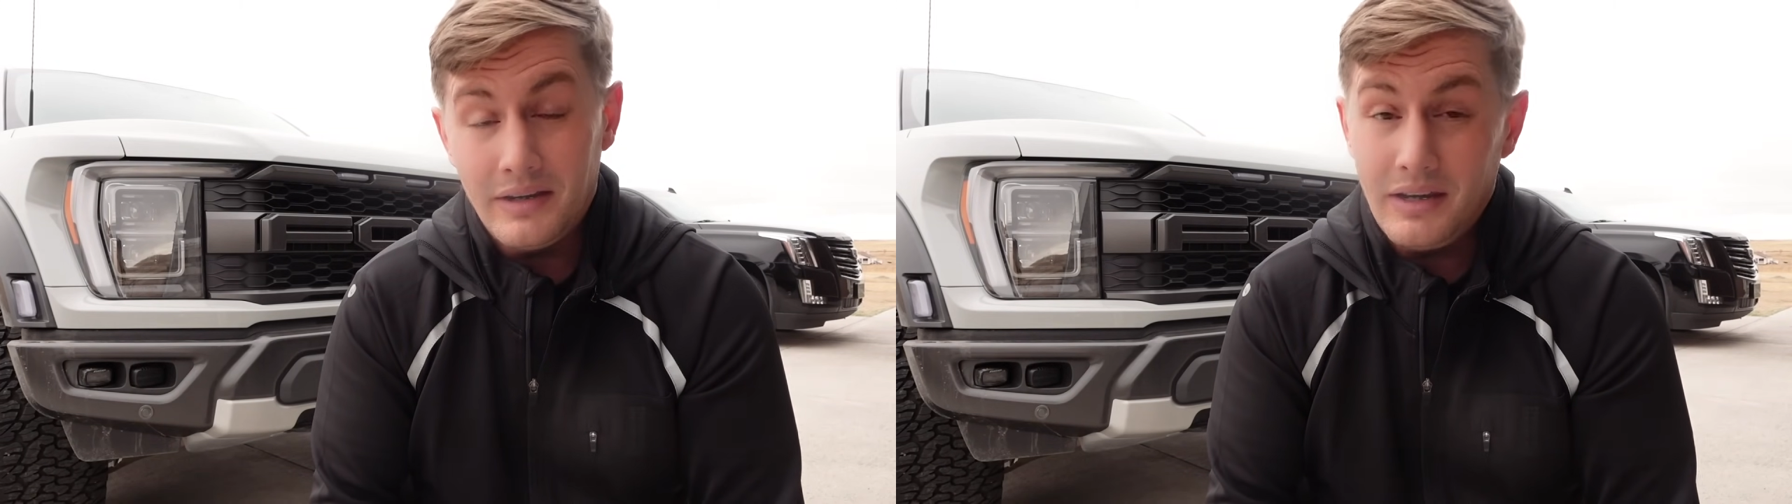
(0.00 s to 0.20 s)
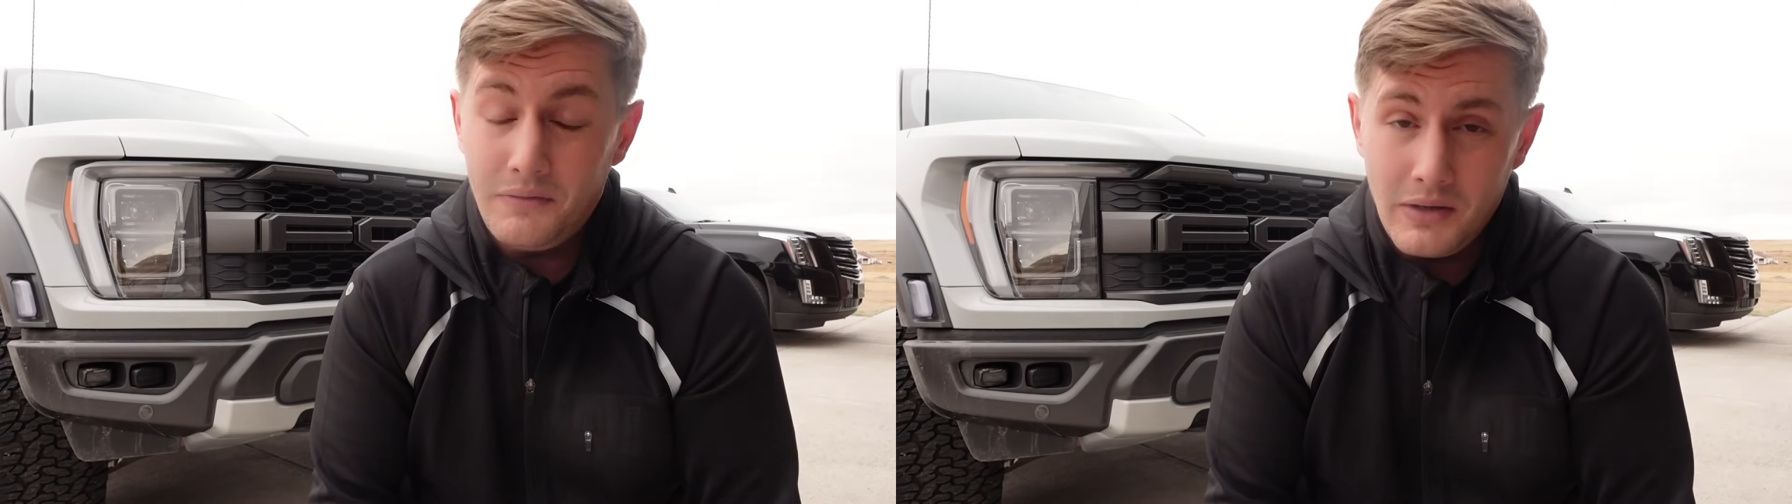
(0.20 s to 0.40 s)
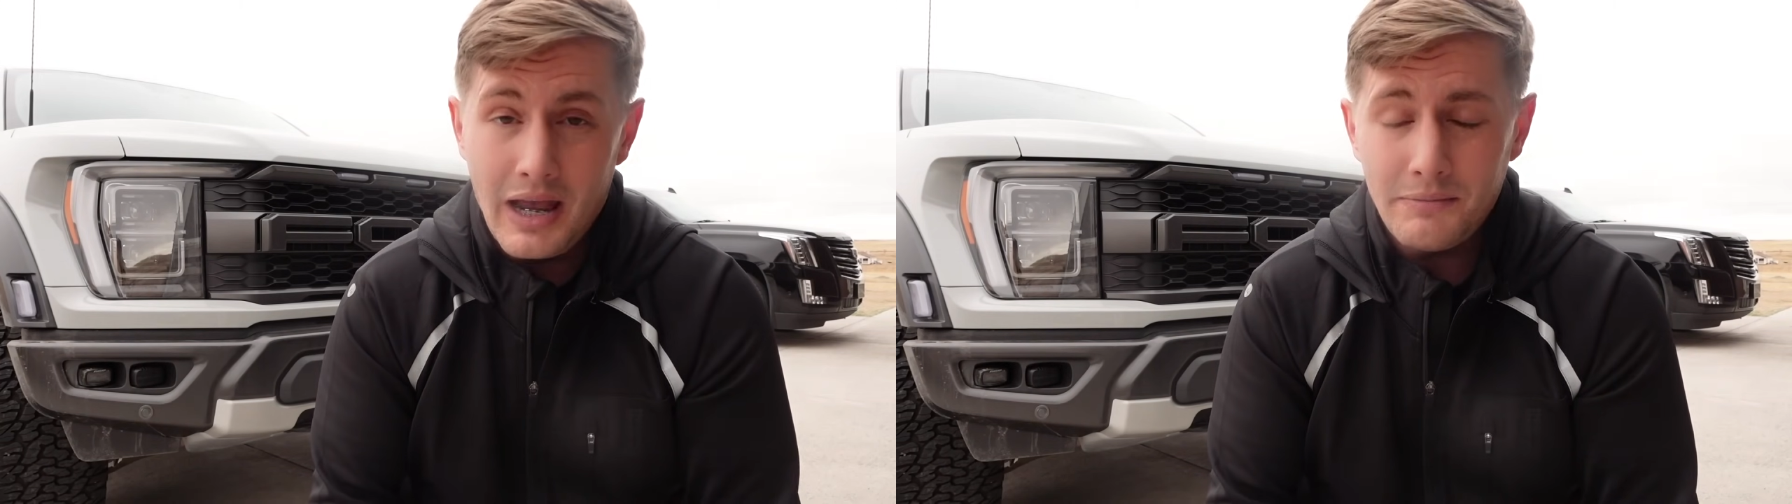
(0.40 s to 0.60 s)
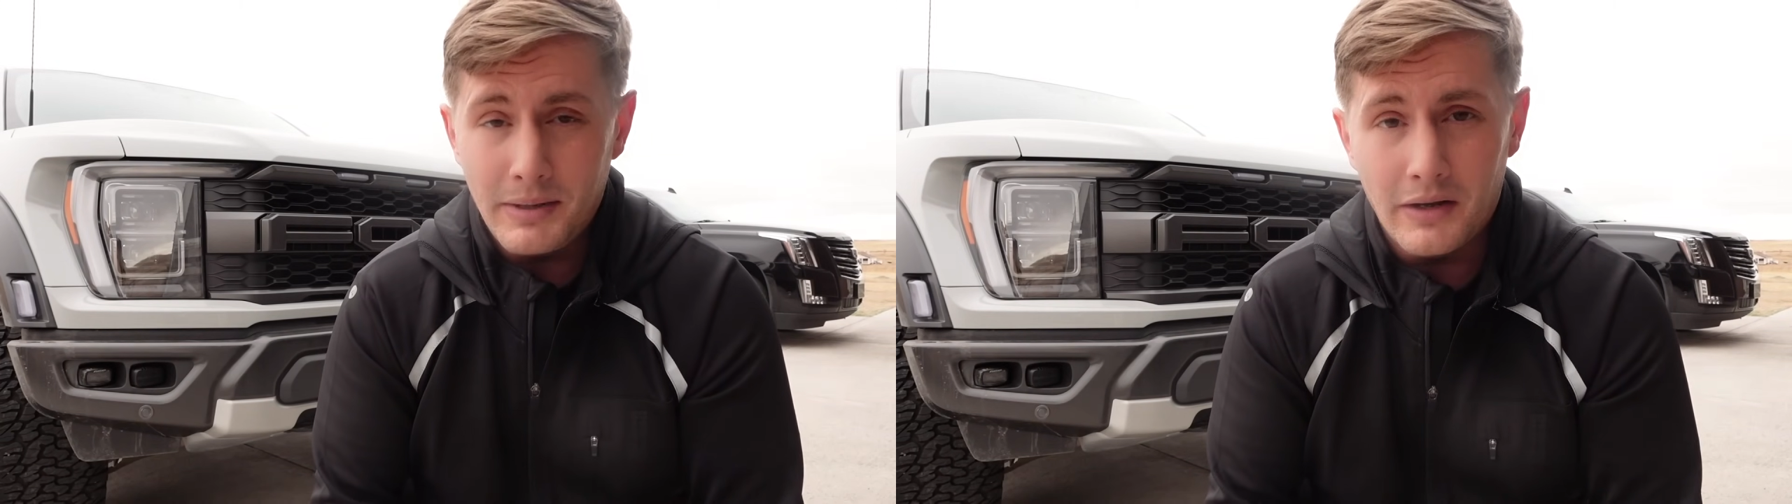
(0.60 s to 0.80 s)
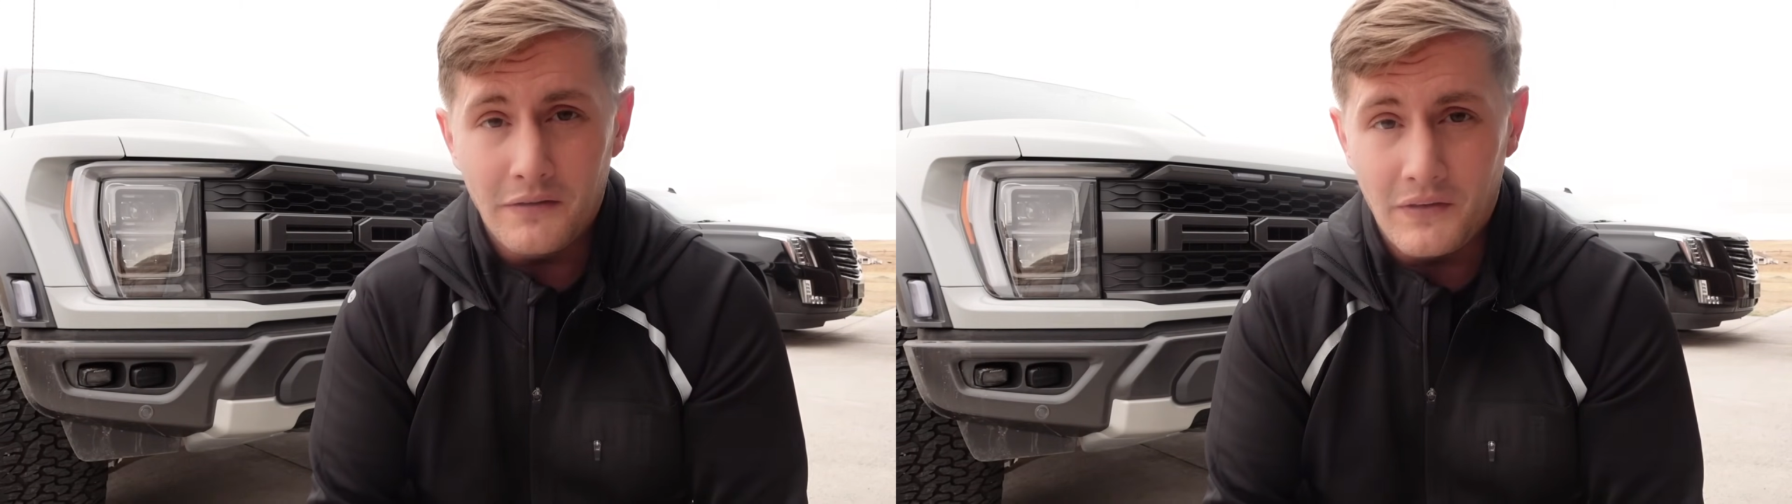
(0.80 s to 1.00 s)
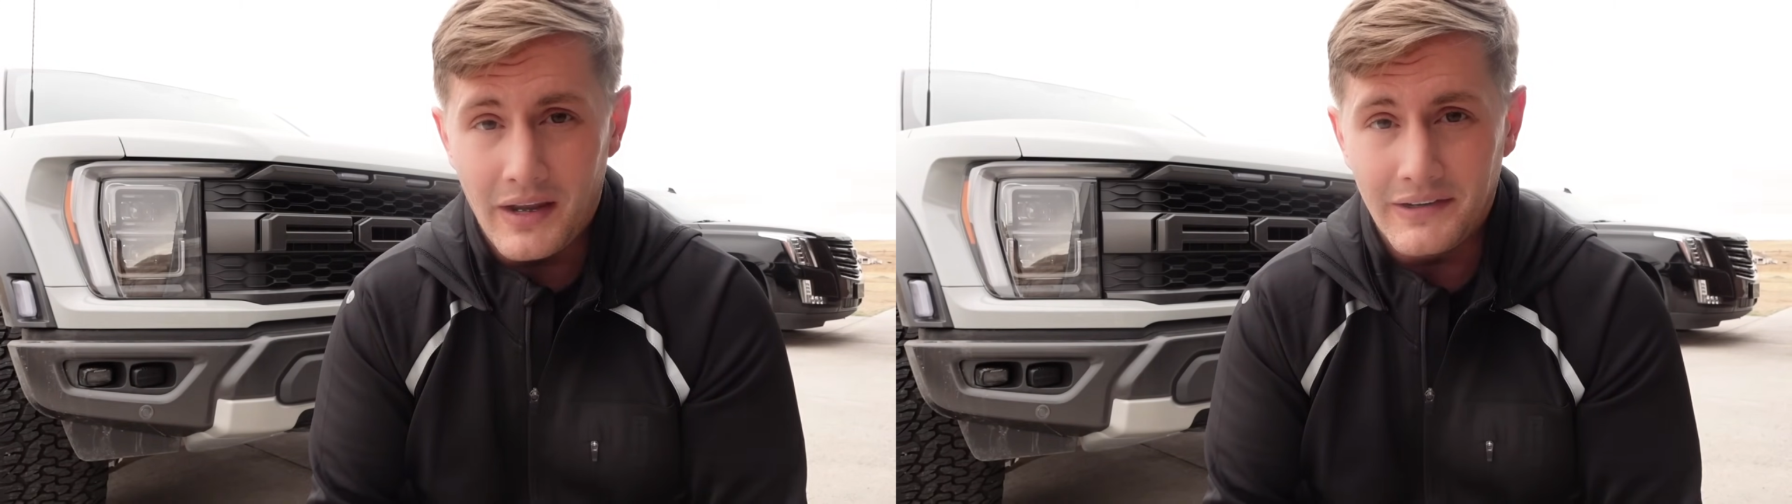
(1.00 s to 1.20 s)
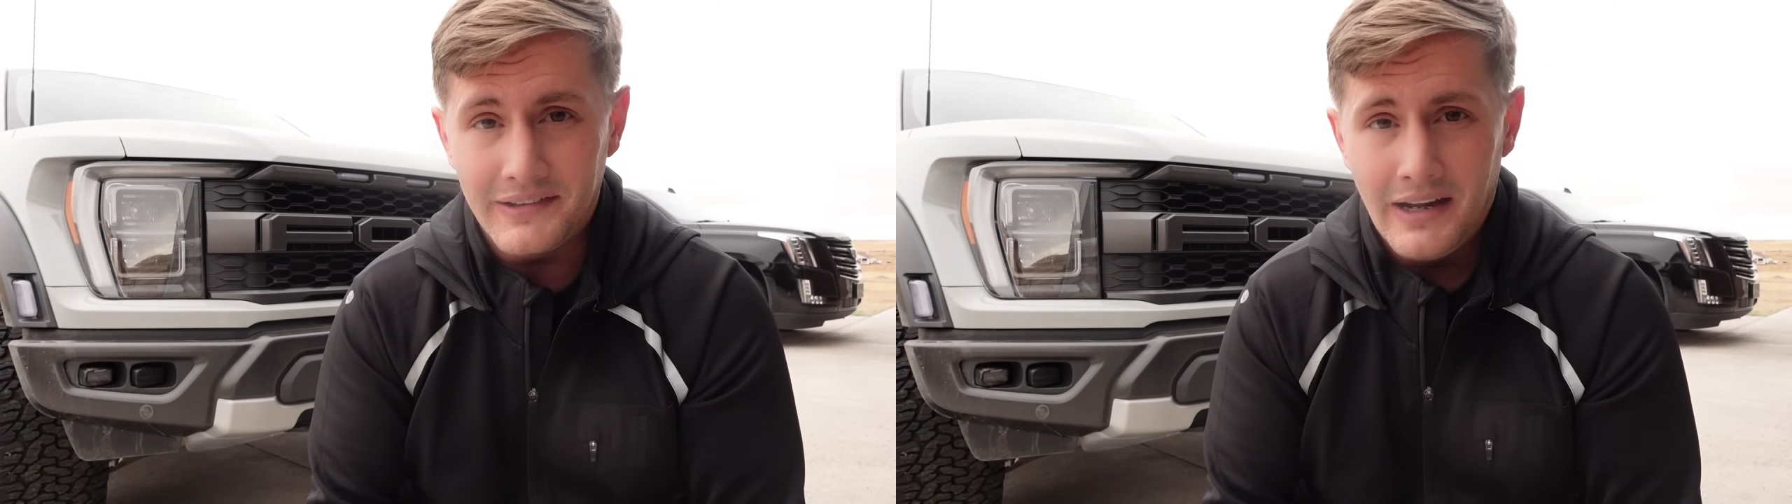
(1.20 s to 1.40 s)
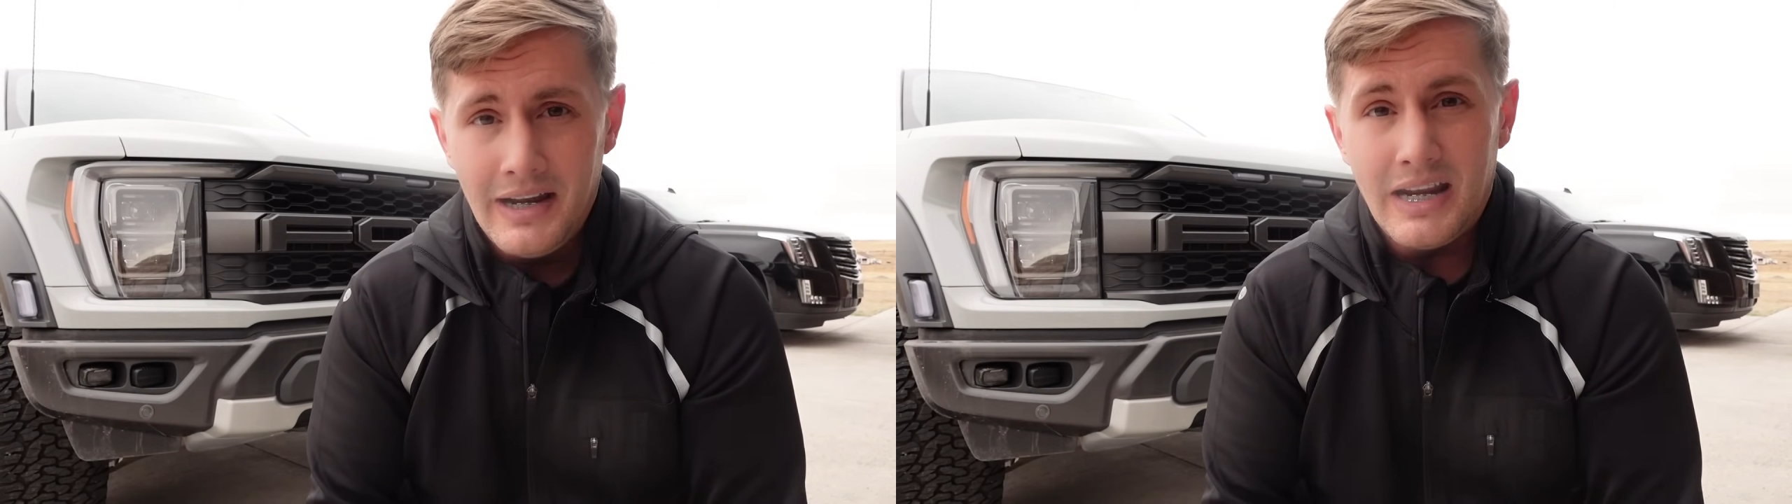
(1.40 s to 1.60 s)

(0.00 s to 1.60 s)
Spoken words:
if you have been on the fence